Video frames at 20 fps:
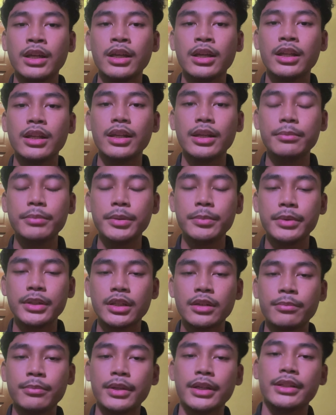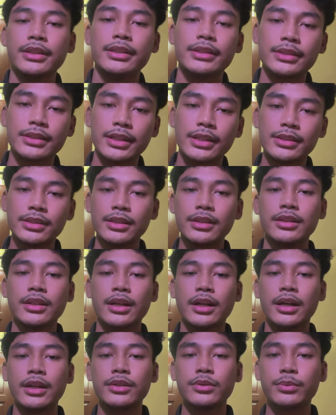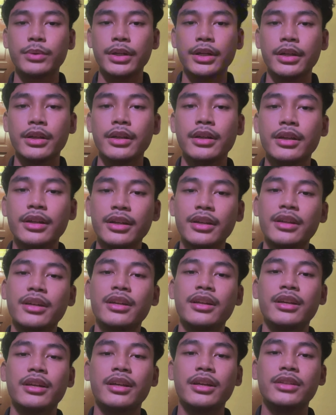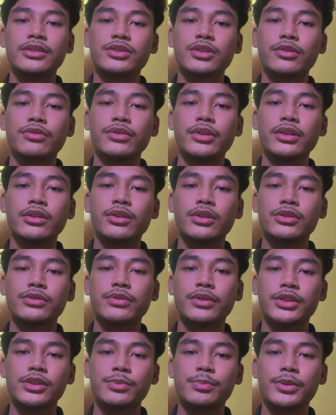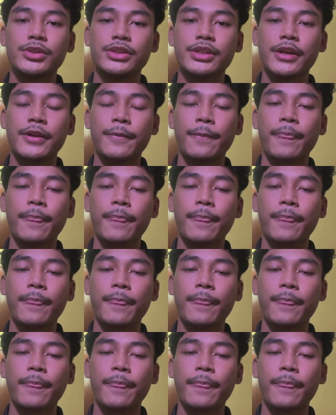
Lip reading: Let me begin by discussing the hardware and software costs for this project.